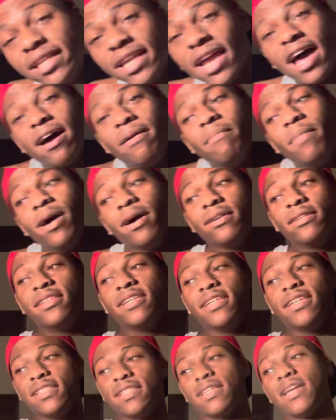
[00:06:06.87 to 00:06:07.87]
lie about
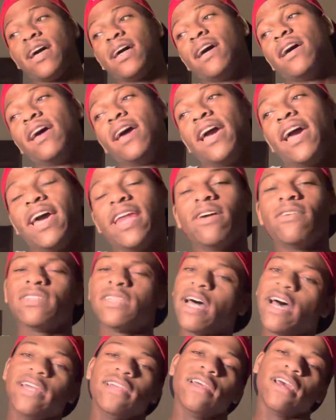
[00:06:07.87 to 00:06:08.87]
this, and it was
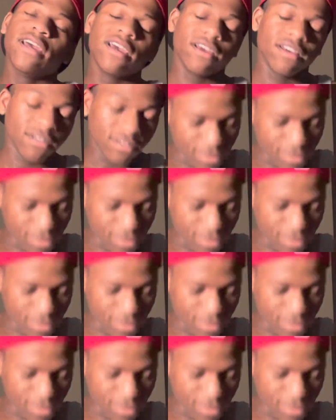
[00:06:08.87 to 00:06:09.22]
like, damn.